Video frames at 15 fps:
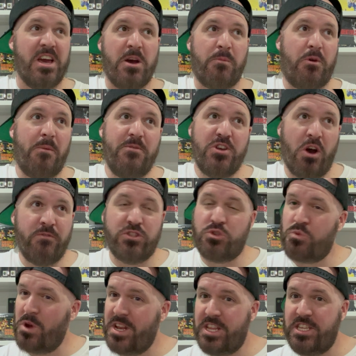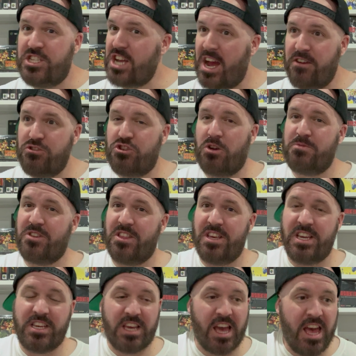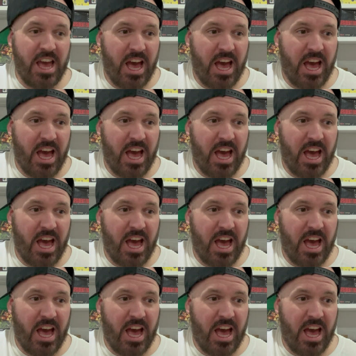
probably over 20 charity shops I think.